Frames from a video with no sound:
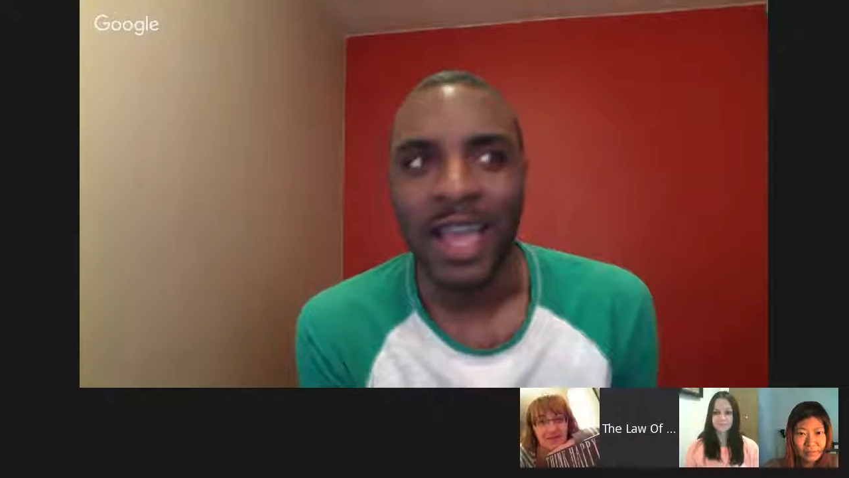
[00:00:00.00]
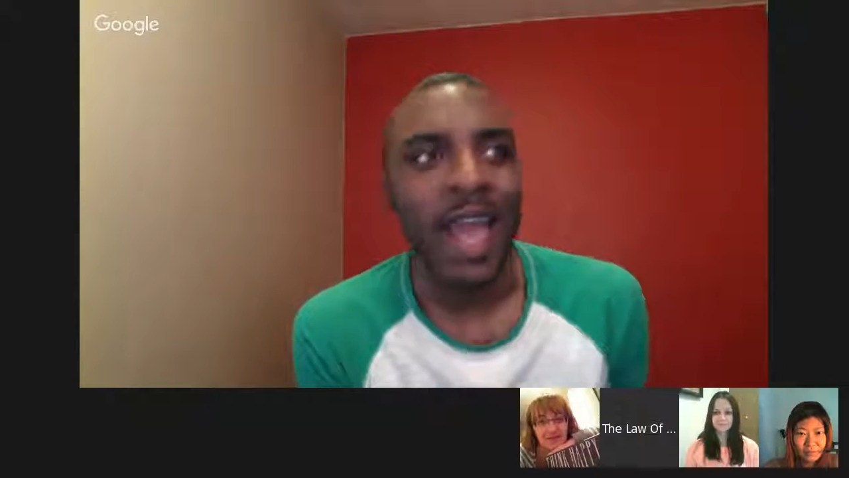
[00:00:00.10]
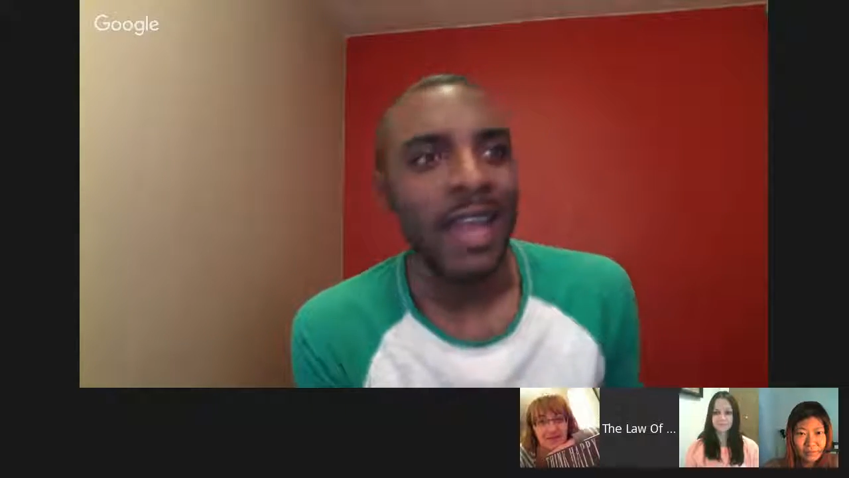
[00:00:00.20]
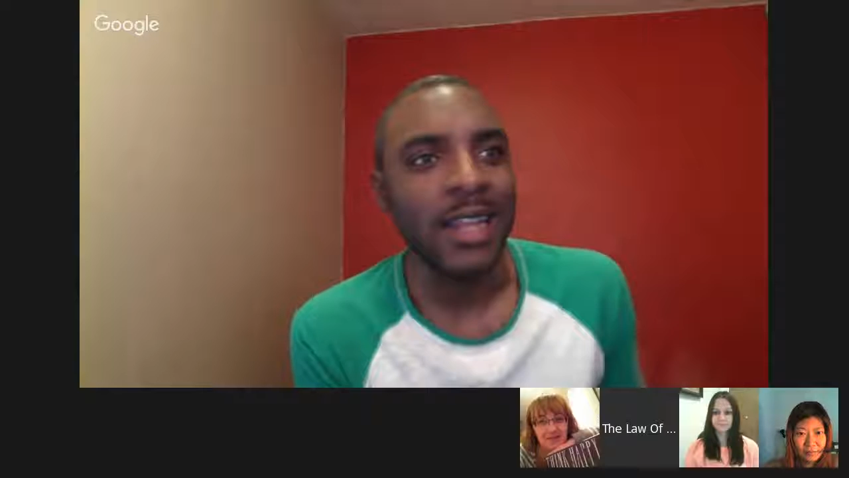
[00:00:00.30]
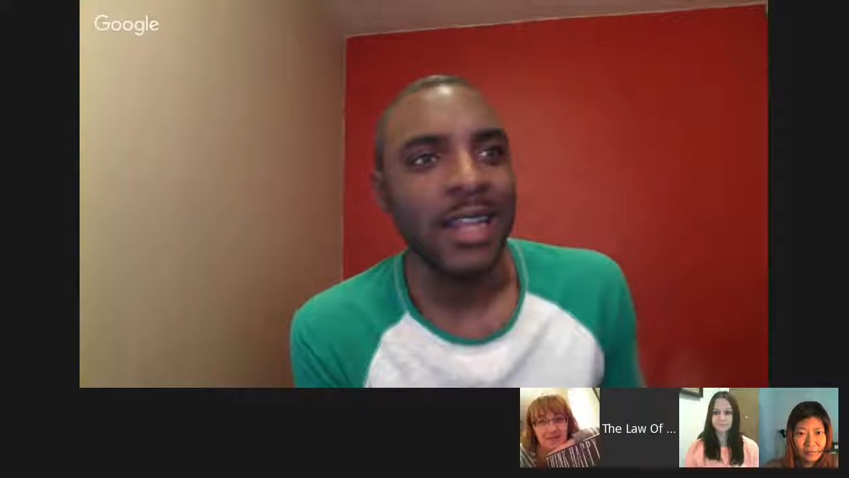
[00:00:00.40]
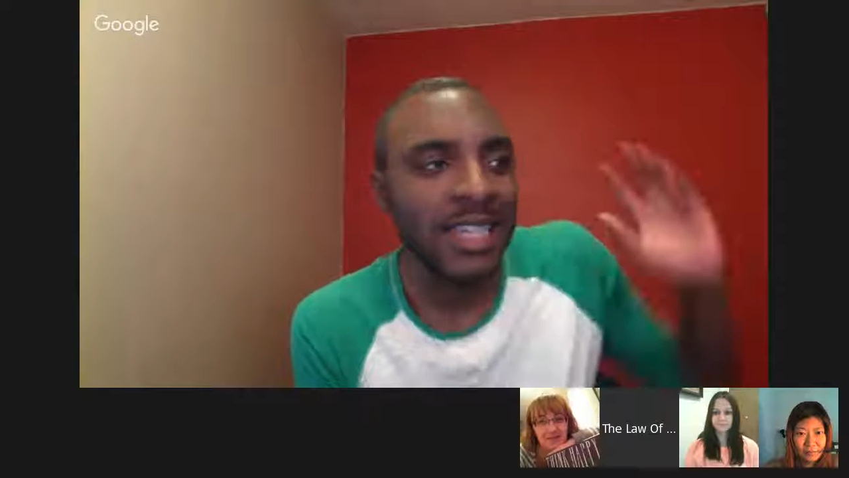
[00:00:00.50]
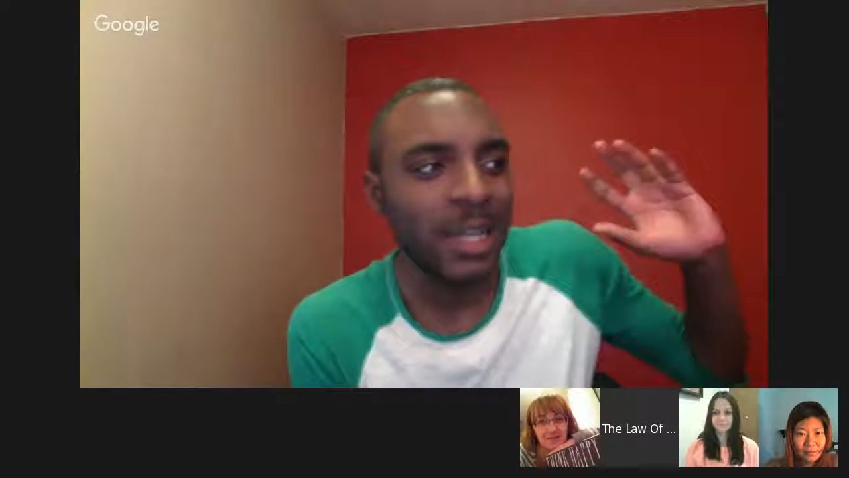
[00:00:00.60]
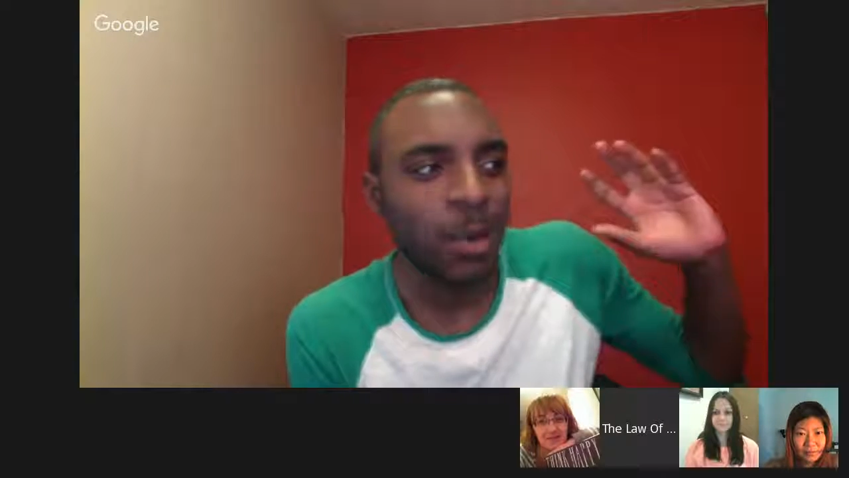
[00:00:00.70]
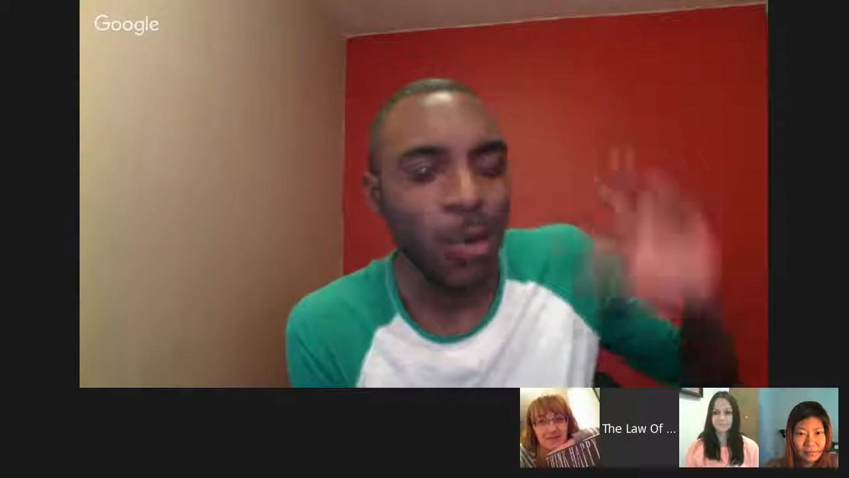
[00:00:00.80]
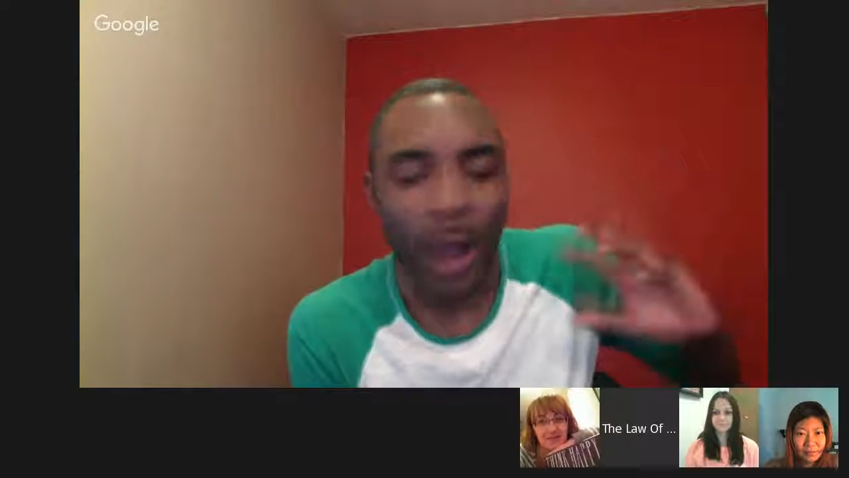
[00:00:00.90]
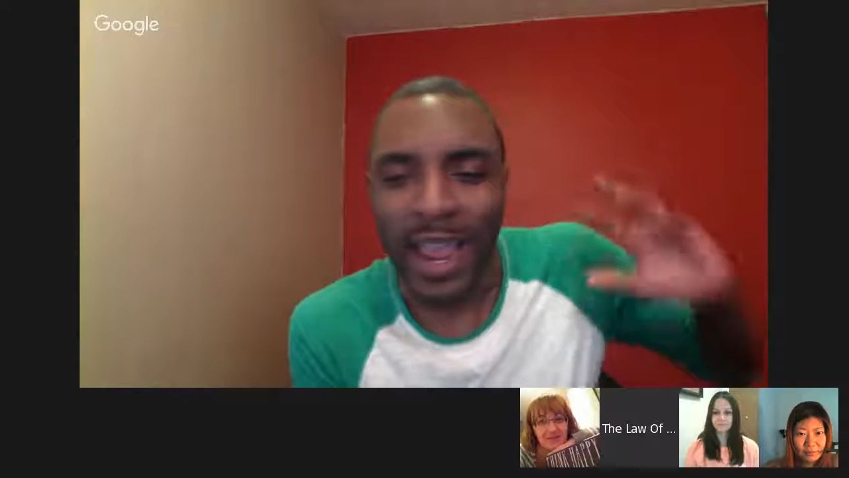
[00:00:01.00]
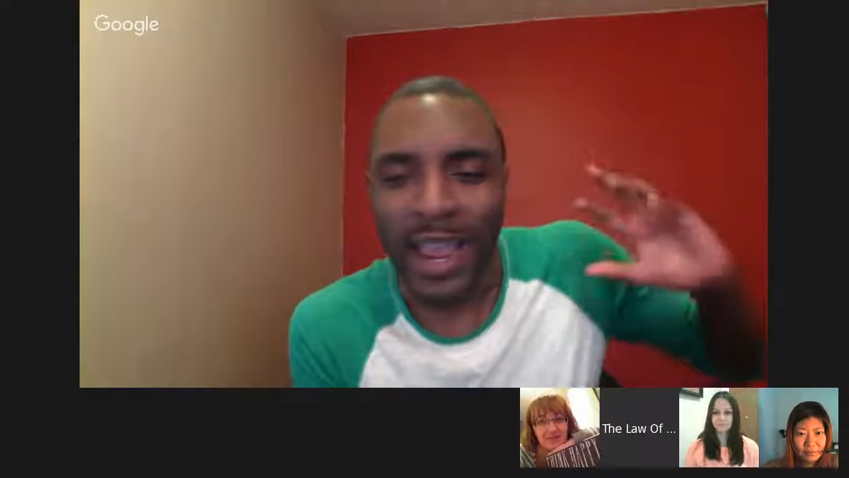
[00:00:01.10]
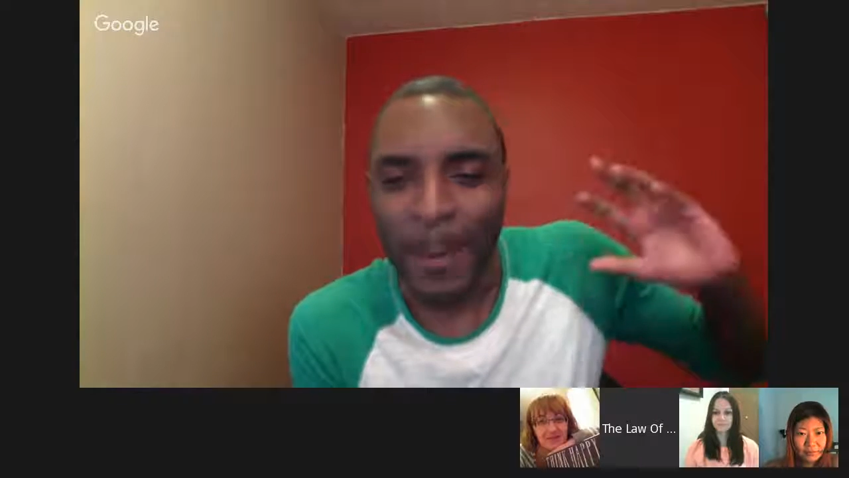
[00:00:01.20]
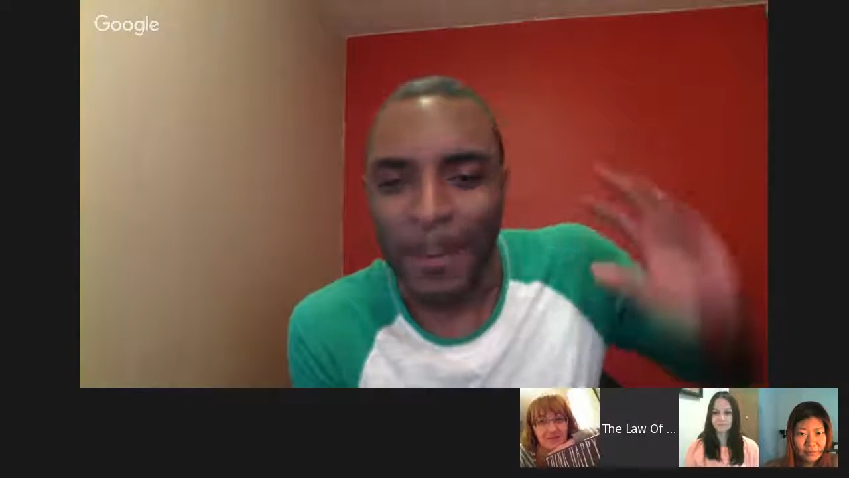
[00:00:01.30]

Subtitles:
and it tasted way